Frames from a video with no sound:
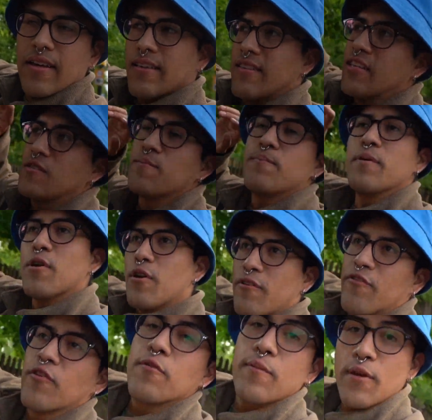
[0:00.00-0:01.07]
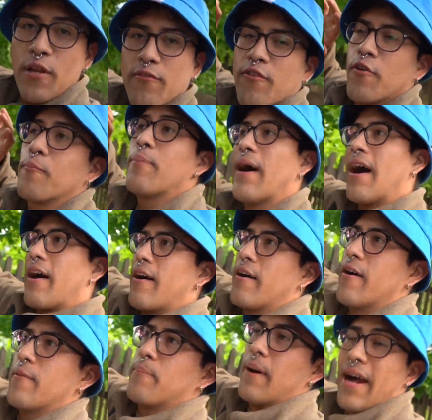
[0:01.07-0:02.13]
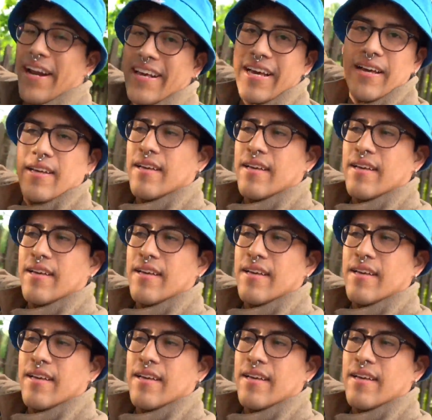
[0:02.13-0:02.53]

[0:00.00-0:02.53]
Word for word: this beautiful, beautiful par park